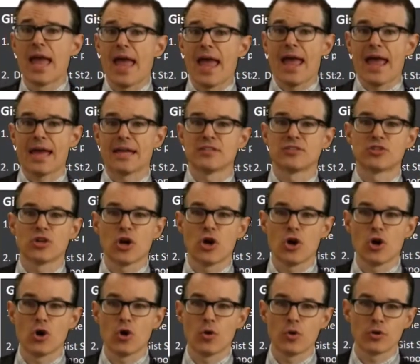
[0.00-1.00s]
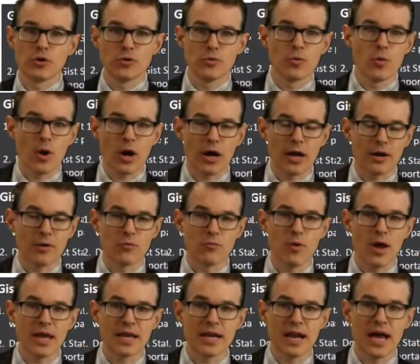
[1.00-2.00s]
and so you are going to
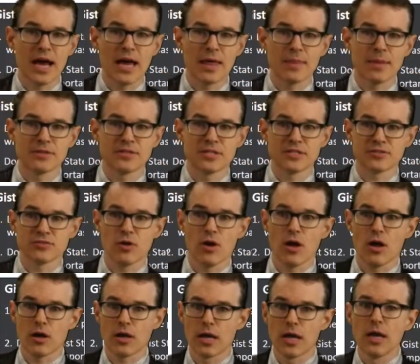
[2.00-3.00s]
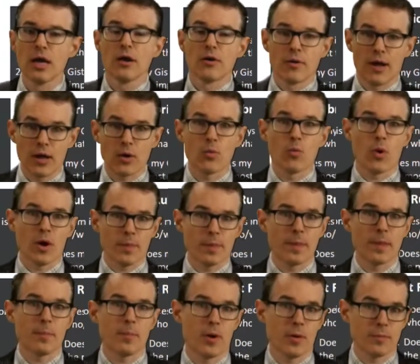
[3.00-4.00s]
write on the gist log like what
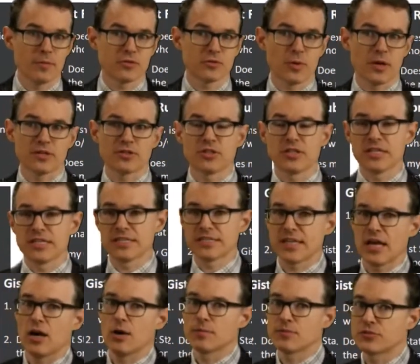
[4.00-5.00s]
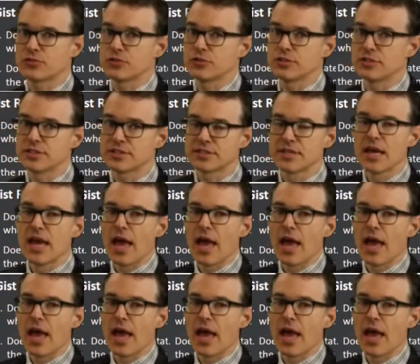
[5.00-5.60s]
the purpose question is to help students